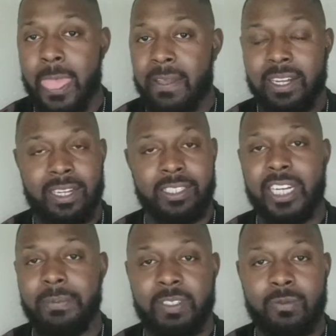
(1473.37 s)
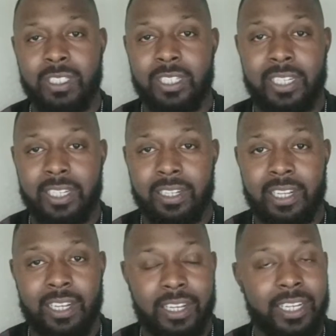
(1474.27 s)
Jameis Winston
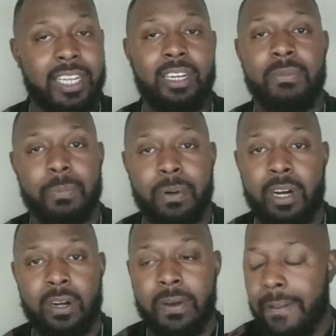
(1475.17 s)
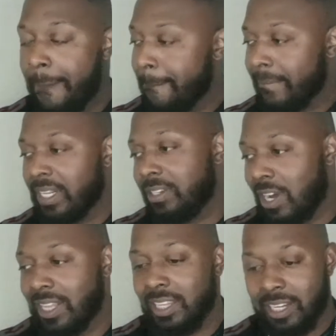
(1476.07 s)
get him the ball. So
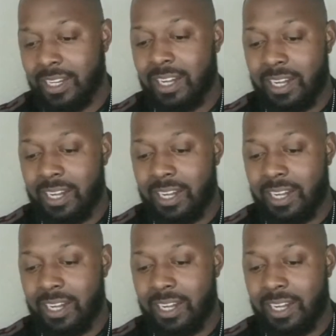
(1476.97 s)
I think